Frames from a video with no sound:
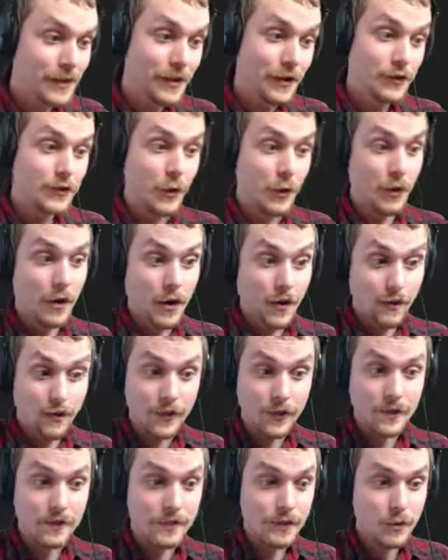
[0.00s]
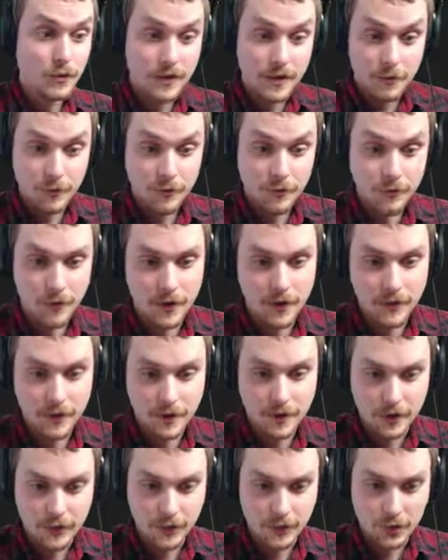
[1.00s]
So let's see what that response
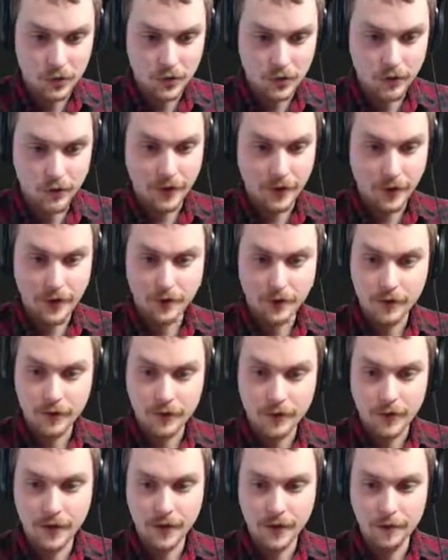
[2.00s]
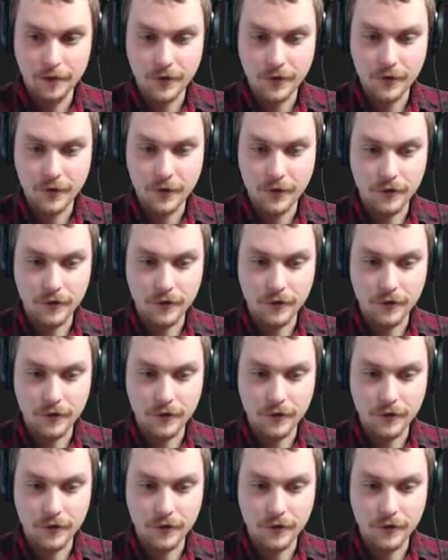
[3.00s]
actually looks like, um, since it